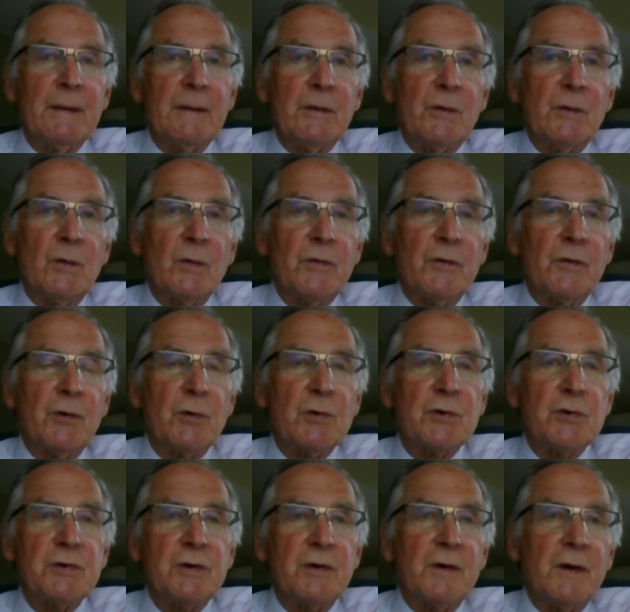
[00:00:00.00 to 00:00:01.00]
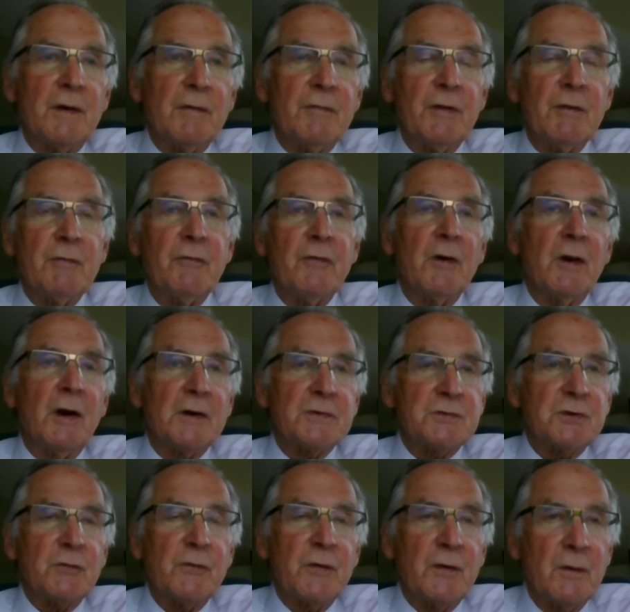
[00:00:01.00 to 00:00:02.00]
notion of the
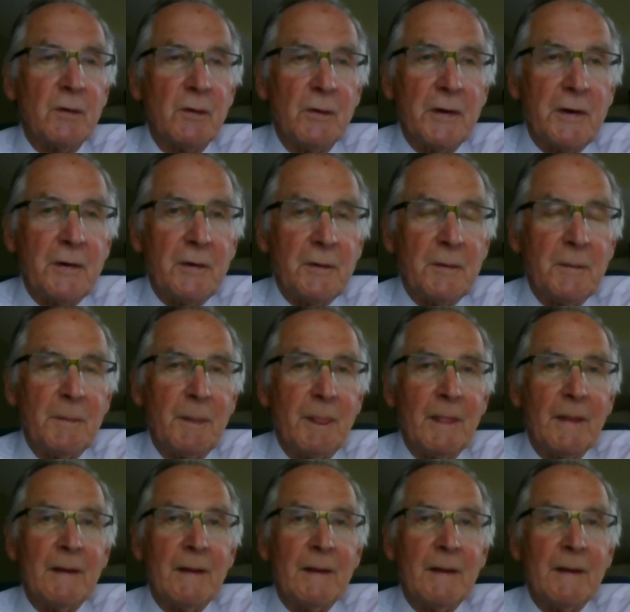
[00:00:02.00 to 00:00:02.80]
philosopher lawyer